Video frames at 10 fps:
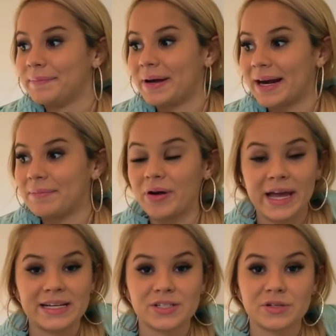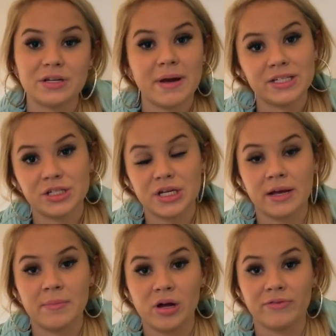But okay, so she messaged
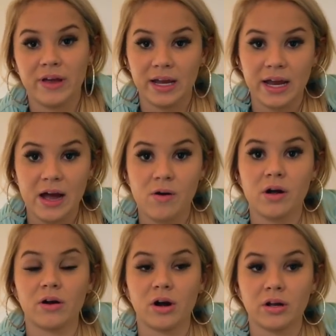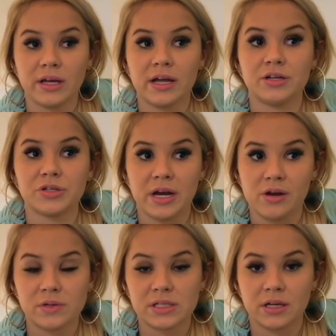him on a fake account under Curly-Headed
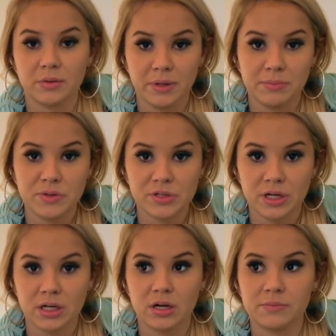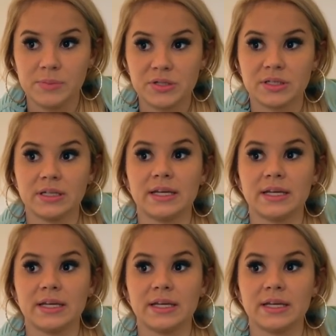Trey, who was another big muser on Musical.ly